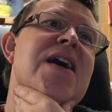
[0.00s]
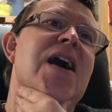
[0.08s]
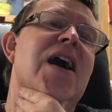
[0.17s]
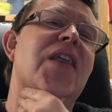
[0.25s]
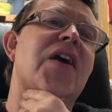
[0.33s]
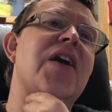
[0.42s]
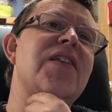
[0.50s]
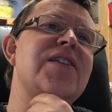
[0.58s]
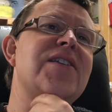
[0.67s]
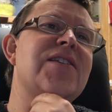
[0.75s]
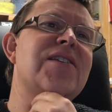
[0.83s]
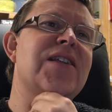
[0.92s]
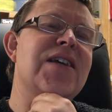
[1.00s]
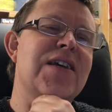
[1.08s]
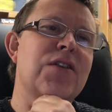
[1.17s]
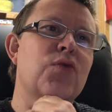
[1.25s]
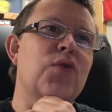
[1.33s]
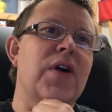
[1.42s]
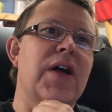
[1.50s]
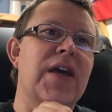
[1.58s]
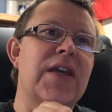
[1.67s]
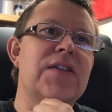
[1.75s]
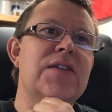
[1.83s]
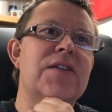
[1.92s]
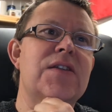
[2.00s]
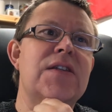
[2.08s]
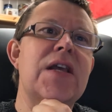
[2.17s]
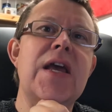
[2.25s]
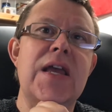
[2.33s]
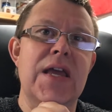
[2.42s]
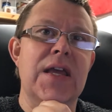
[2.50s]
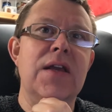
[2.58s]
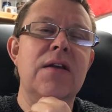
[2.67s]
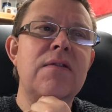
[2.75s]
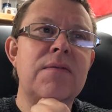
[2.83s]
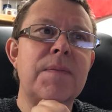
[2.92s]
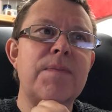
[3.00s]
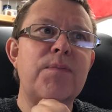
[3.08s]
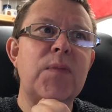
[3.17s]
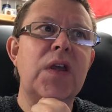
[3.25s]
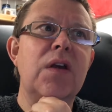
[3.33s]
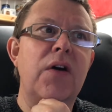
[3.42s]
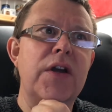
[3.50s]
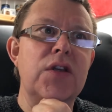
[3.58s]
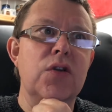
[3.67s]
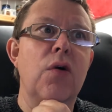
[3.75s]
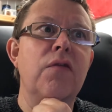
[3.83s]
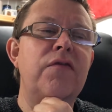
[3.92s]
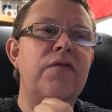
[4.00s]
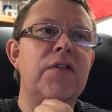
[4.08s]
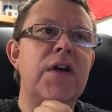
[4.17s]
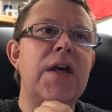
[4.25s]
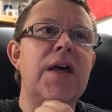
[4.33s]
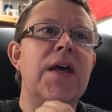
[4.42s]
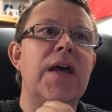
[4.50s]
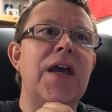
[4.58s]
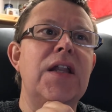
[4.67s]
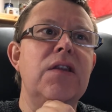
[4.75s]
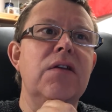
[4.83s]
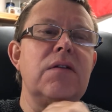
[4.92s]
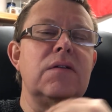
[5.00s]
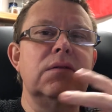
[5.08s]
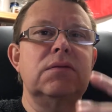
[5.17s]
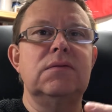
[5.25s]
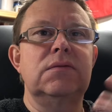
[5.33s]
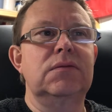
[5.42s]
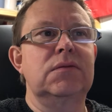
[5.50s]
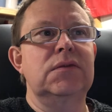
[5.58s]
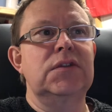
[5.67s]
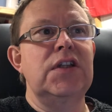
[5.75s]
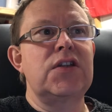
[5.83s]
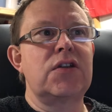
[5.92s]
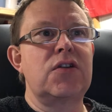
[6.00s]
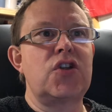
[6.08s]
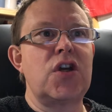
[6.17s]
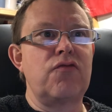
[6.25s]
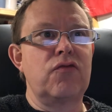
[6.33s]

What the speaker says: And I understand what Haynes are saying, kind of, in that these are general